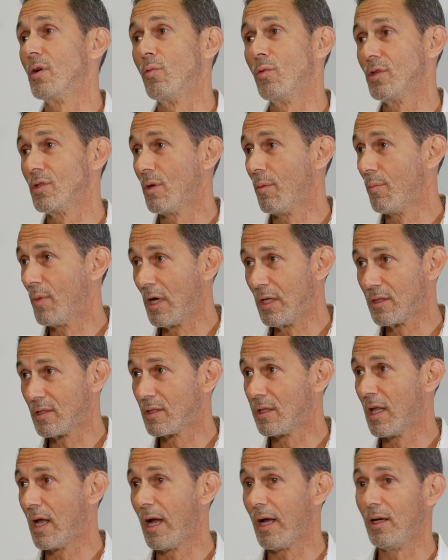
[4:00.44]
there was a
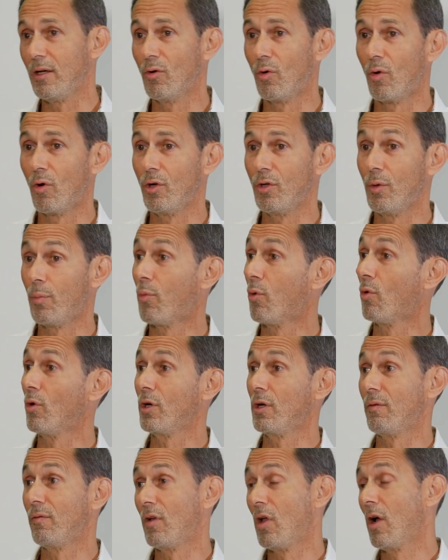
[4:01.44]
mudslide, or the
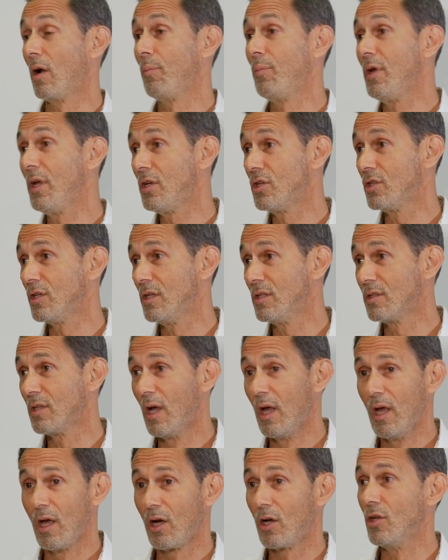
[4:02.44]
Port of Long Beach is
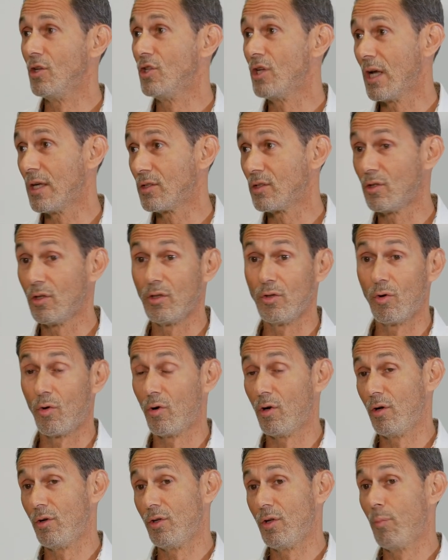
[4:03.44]
congested,
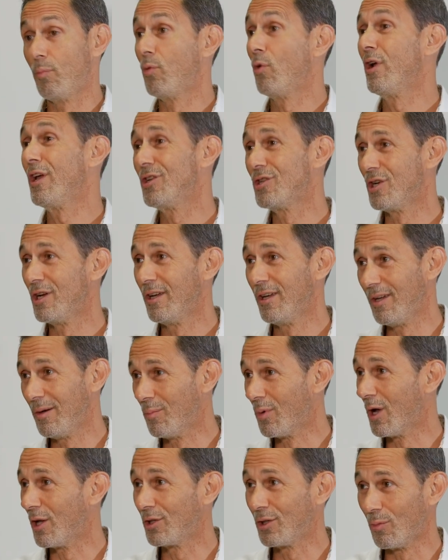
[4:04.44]
or the bridge
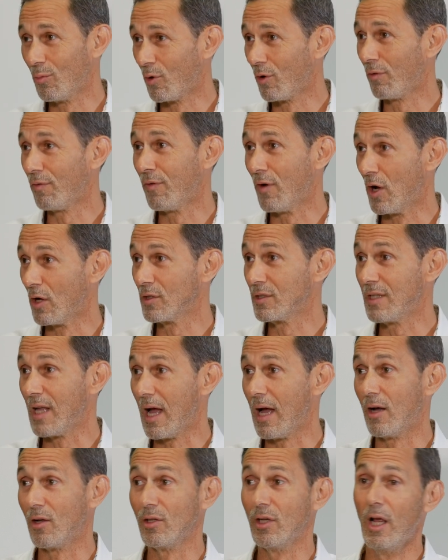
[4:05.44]
in Baltimore falls
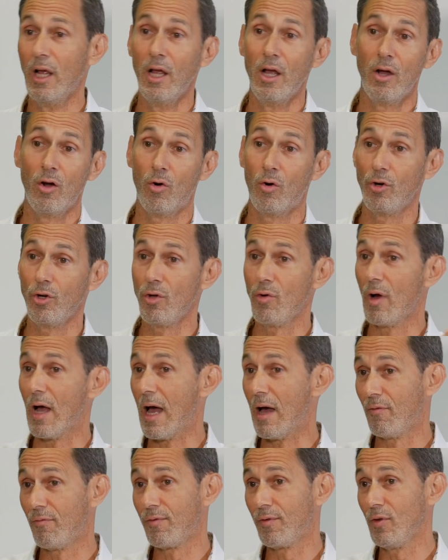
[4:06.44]
down, or you
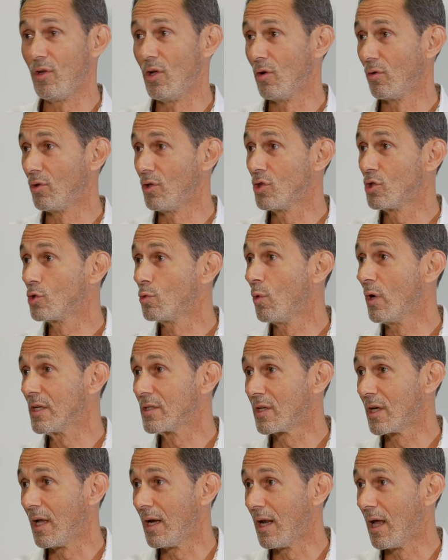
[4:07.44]
have, the
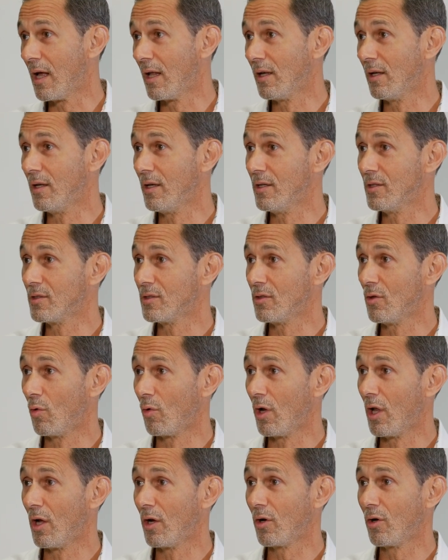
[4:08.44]
Suez Canal is no
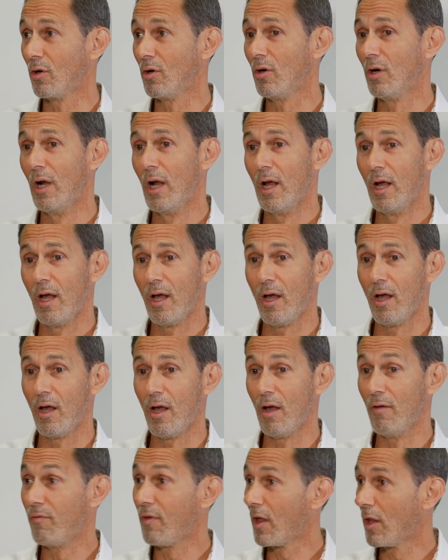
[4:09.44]
longer
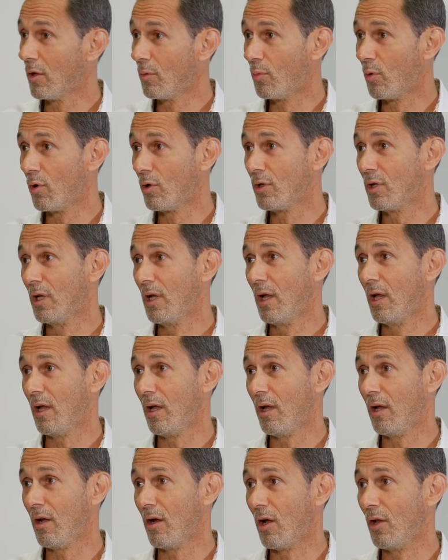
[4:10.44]
available
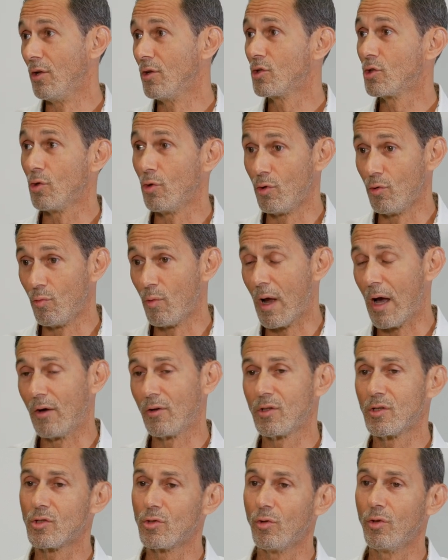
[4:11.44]
on a certain
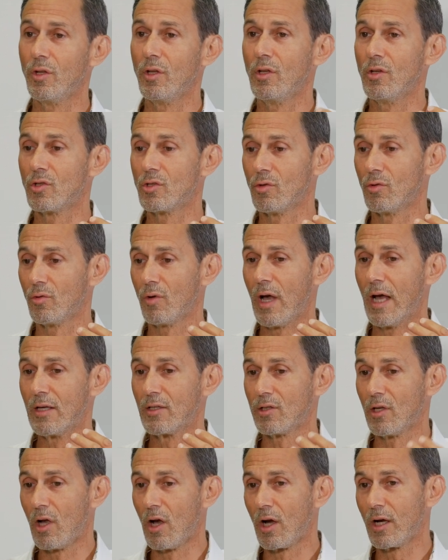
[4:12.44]
route. So
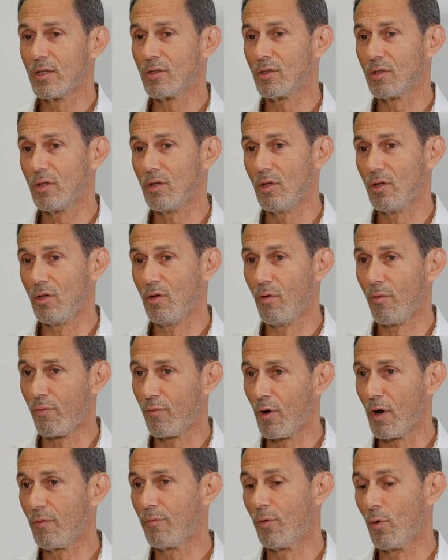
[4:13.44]
as long as your
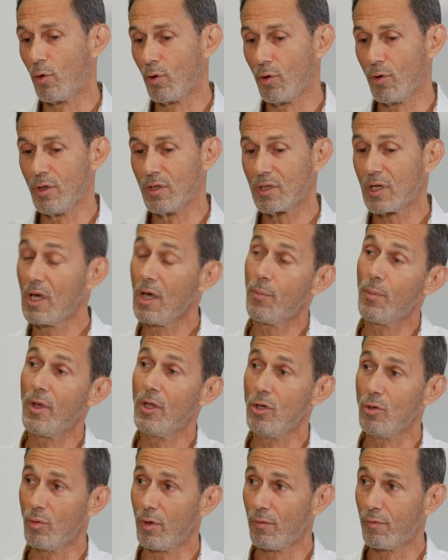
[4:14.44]
freight forwarder is
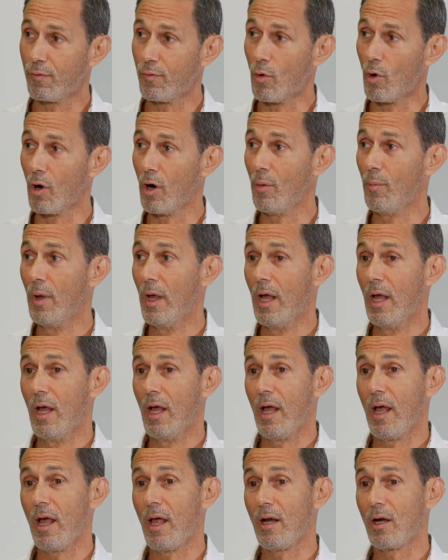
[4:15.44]
keeping you informed
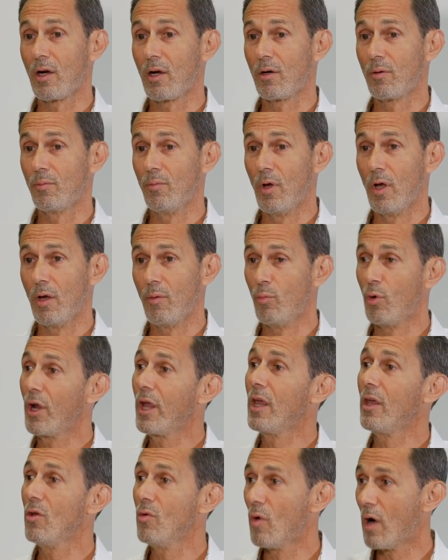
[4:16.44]
and
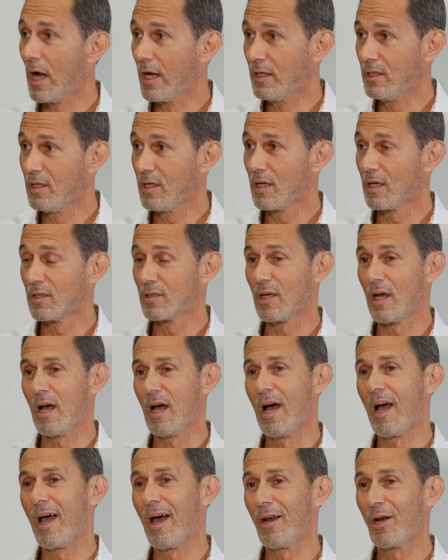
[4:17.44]
bringing you ideas.
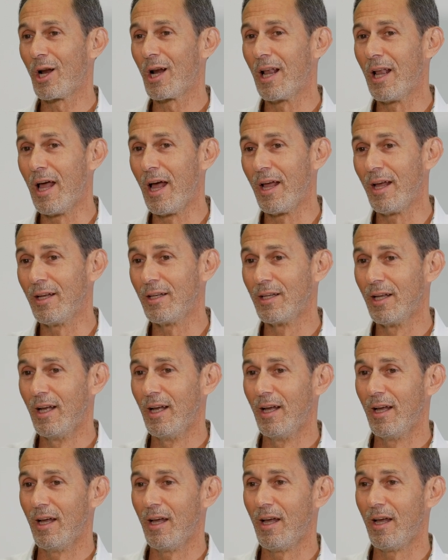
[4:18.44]
I had a client
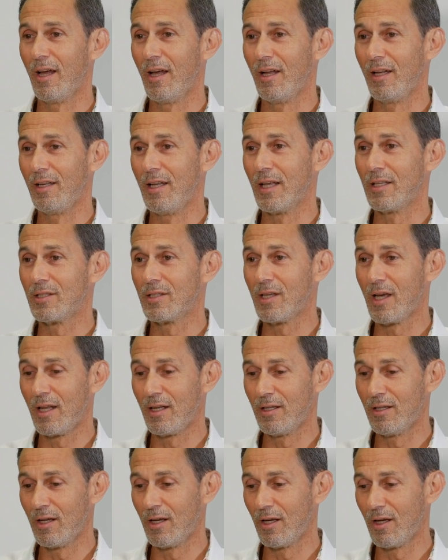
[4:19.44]
that
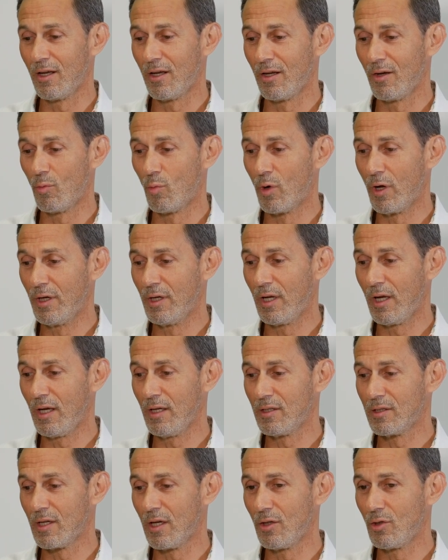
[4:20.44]
said one
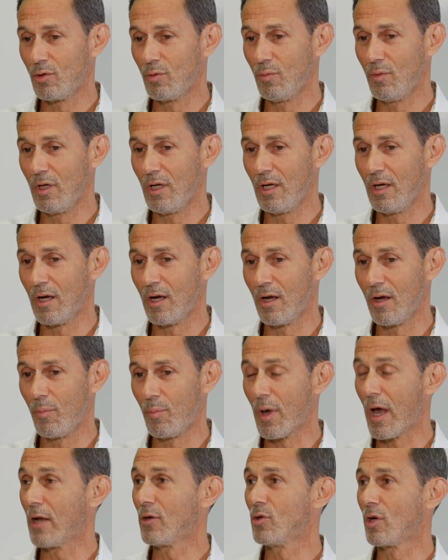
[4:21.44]
day to me,
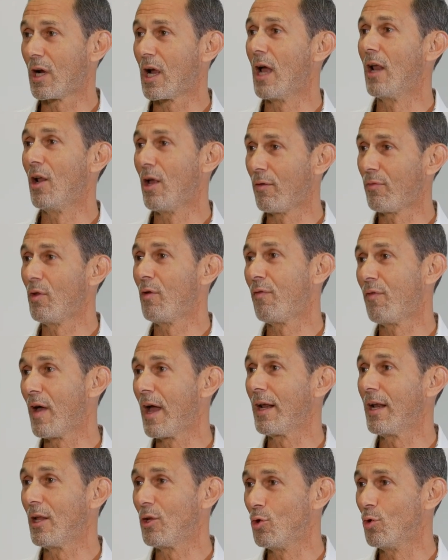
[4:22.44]
Patrick, I love the
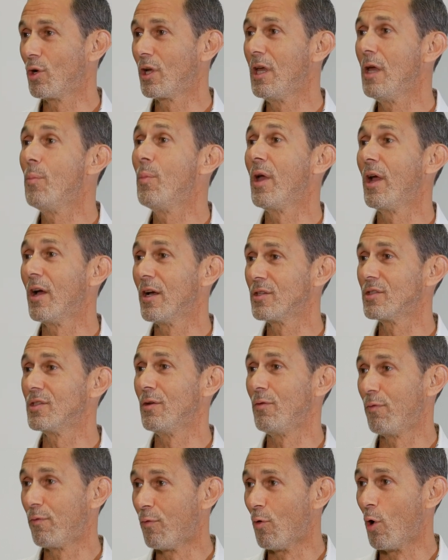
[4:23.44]
fact that you're keeping us
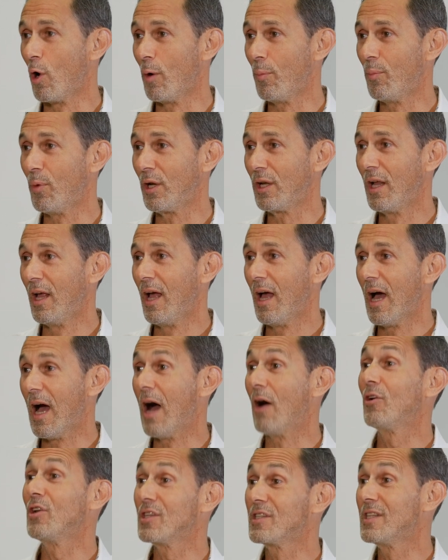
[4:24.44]
informed, but
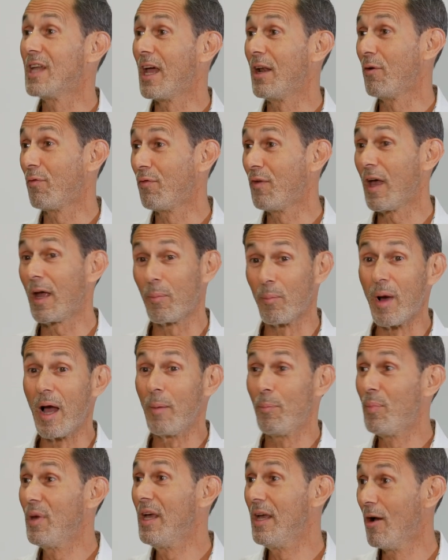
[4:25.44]
how does that affect my
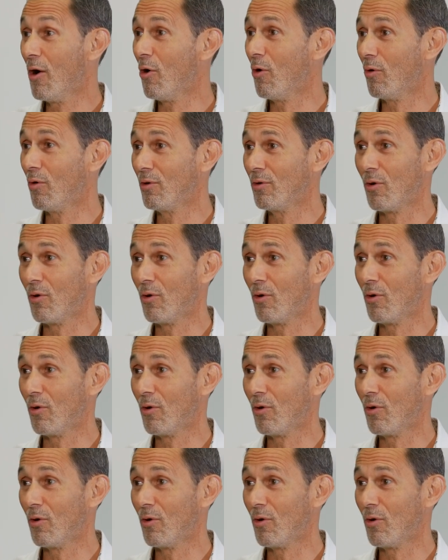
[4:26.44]
PO